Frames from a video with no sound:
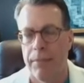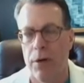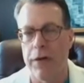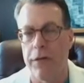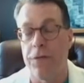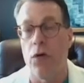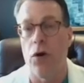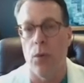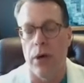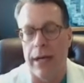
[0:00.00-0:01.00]
moving
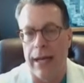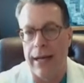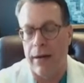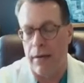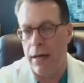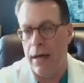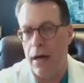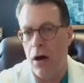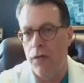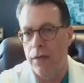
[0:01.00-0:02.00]
forward now,
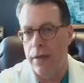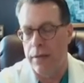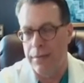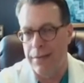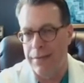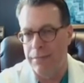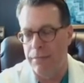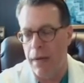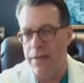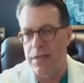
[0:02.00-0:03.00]
over the
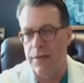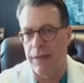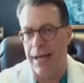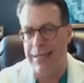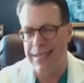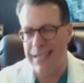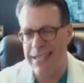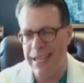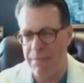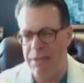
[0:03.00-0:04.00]
months of
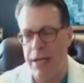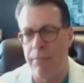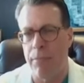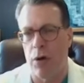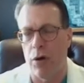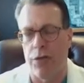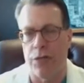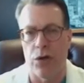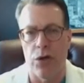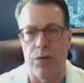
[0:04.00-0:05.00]
September
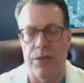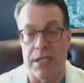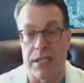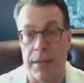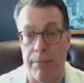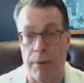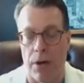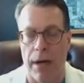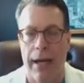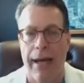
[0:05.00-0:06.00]
through
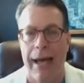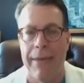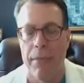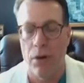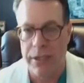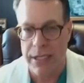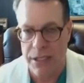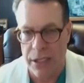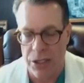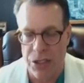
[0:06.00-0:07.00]
December, a
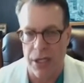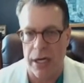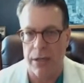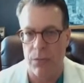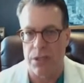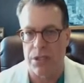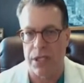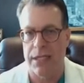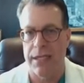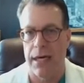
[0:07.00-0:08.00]
multi-center study was
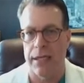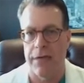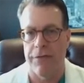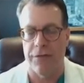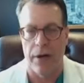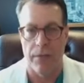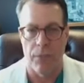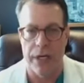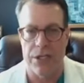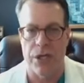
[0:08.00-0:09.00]
conducted from
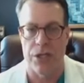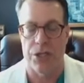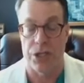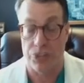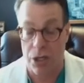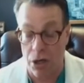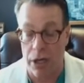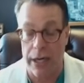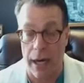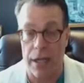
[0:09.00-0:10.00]

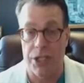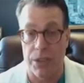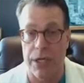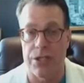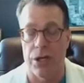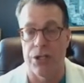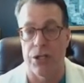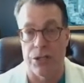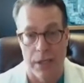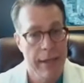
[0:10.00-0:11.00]
cardiology
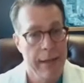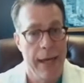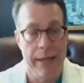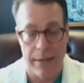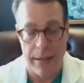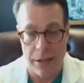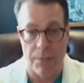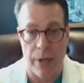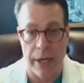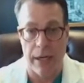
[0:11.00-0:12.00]
researchers at the
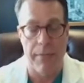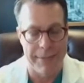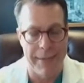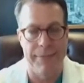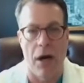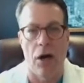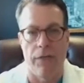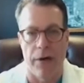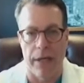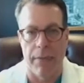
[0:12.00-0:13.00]
Brigham, at
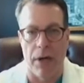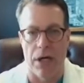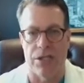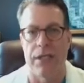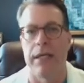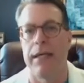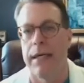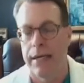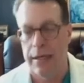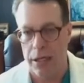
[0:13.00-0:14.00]
Harvard in Boston,
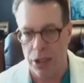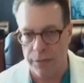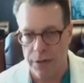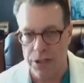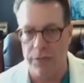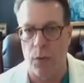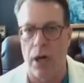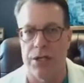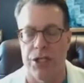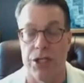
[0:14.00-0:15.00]
University of
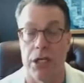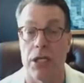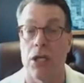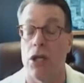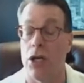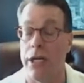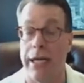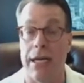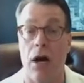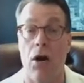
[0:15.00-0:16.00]
Washington,
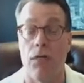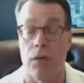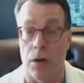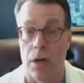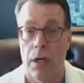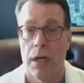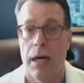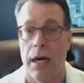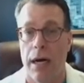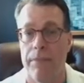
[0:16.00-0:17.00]
looking at
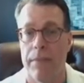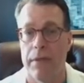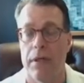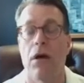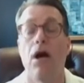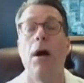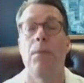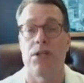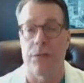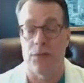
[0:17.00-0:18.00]

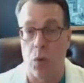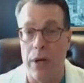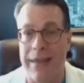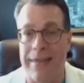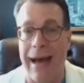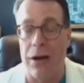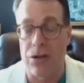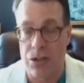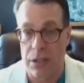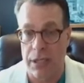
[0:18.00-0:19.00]
upwards of
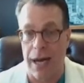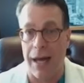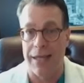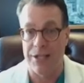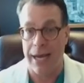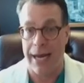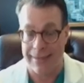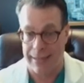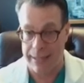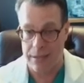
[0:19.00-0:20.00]
20,000 college
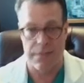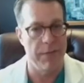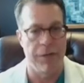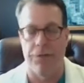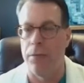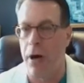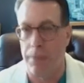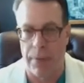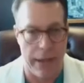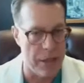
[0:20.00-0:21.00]
athletes,
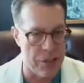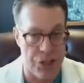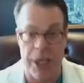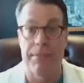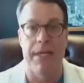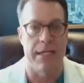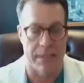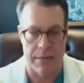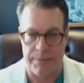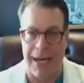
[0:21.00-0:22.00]
football players,
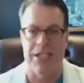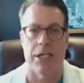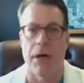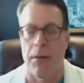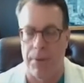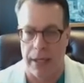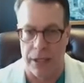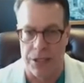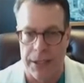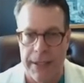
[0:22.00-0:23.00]
gymnasts, basketball
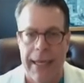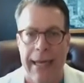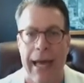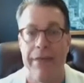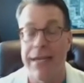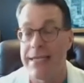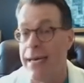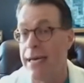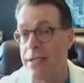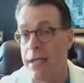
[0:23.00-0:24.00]
players, and they
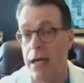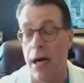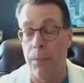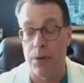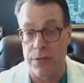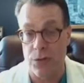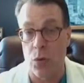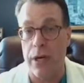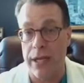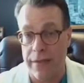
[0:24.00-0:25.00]
tested upwards of
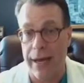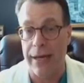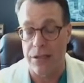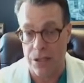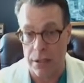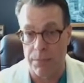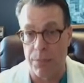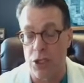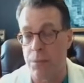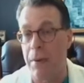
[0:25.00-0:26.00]
20,000
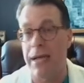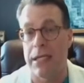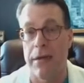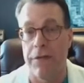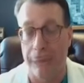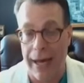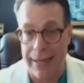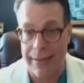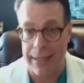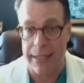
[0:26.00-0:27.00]
prospective
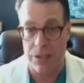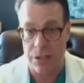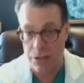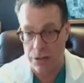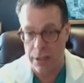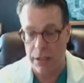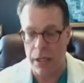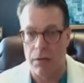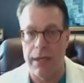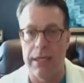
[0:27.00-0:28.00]
athletes just
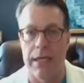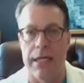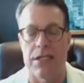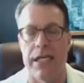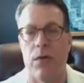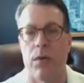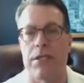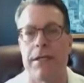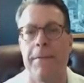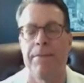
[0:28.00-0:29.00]
in
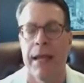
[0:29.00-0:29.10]
sequence.